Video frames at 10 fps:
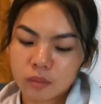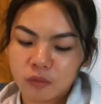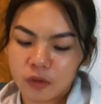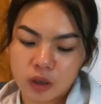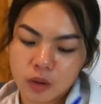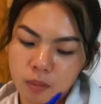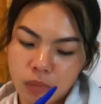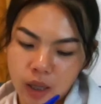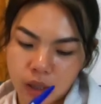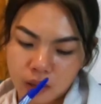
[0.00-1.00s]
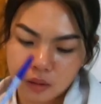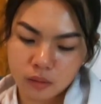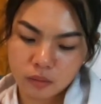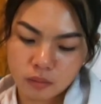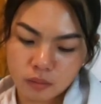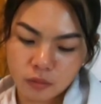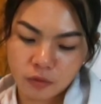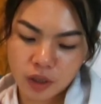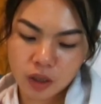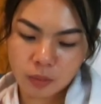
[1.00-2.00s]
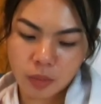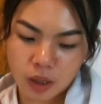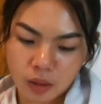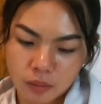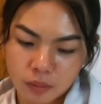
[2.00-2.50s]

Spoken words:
First bad, fixed bad.